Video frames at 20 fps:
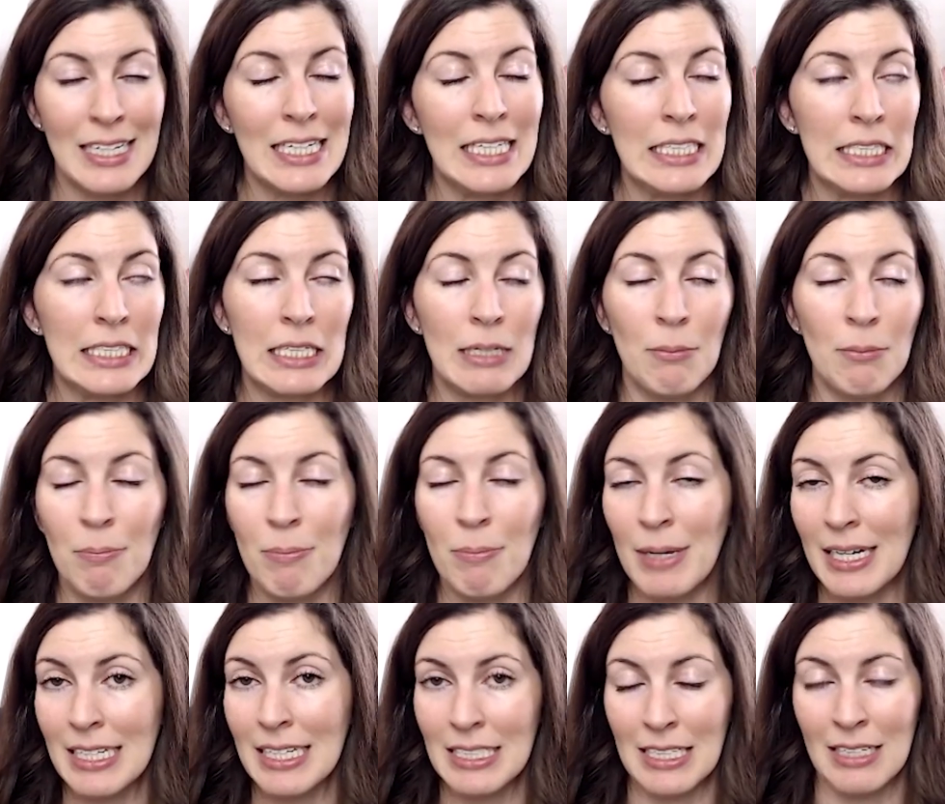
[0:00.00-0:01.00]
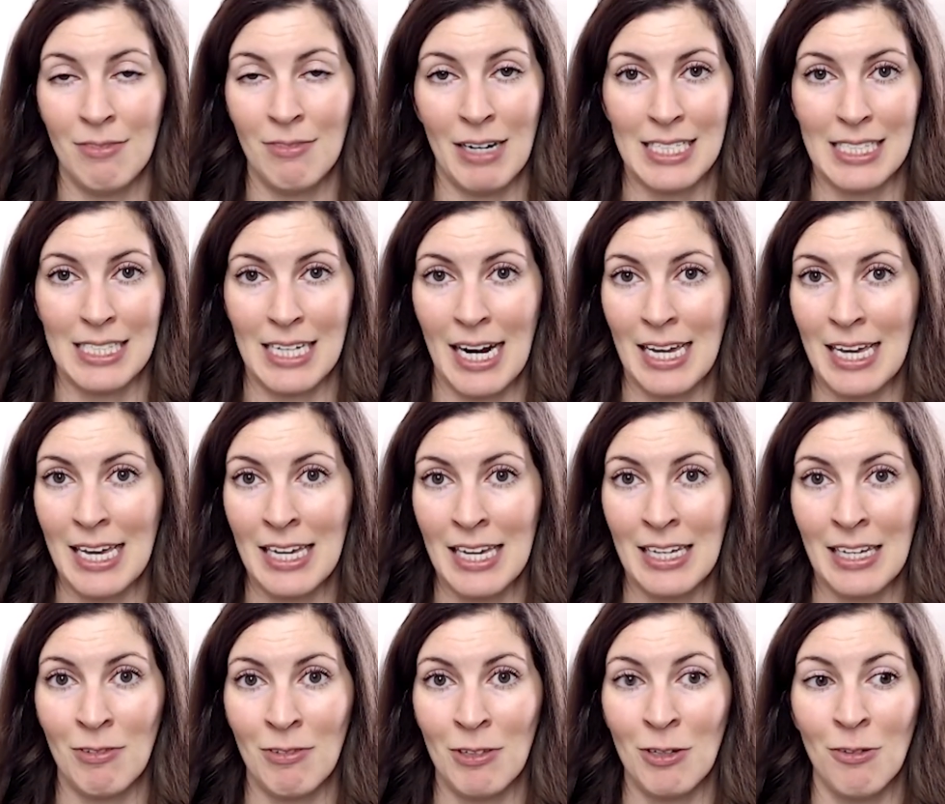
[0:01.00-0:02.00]
is the biggest advice that I can
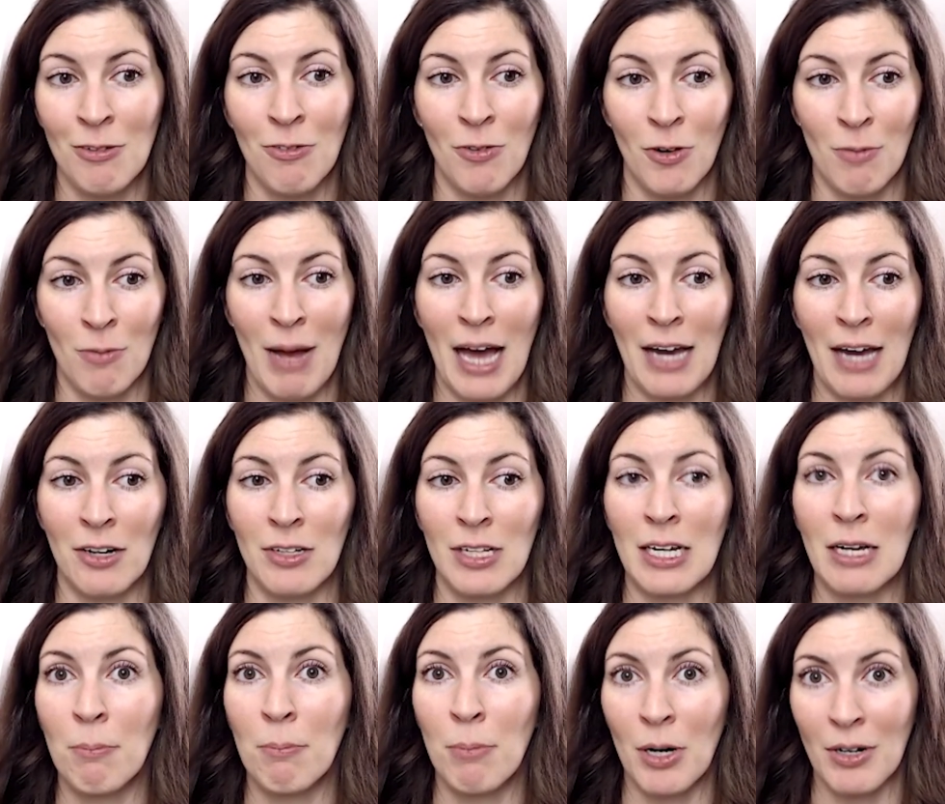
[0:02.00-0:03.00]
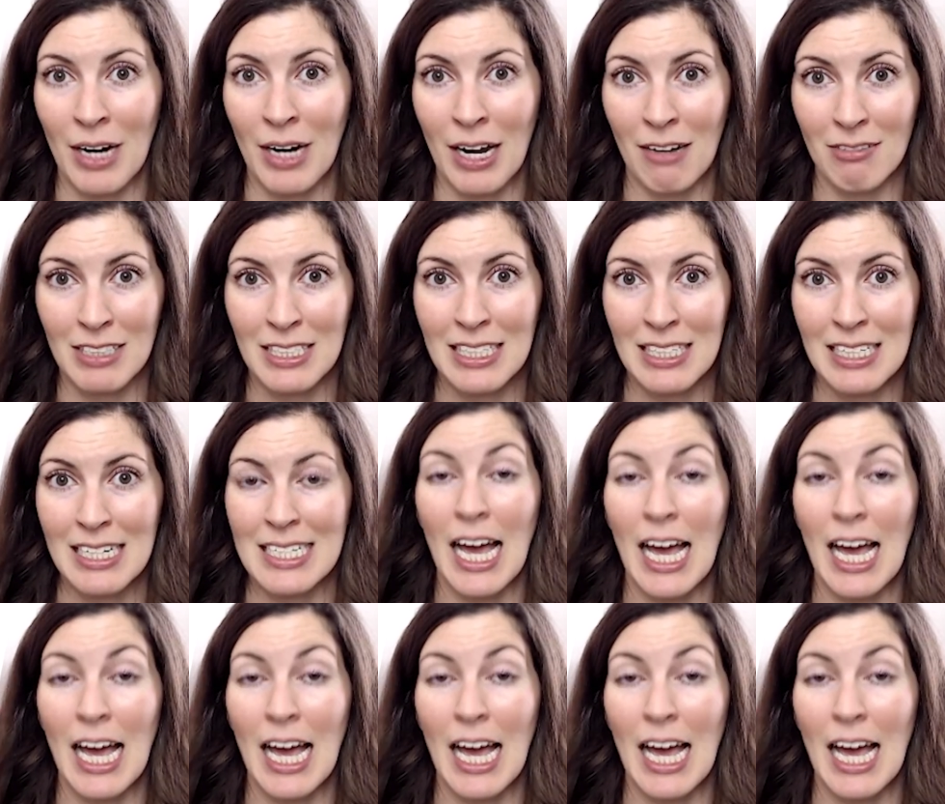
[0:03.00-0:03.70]
give you for battling burnout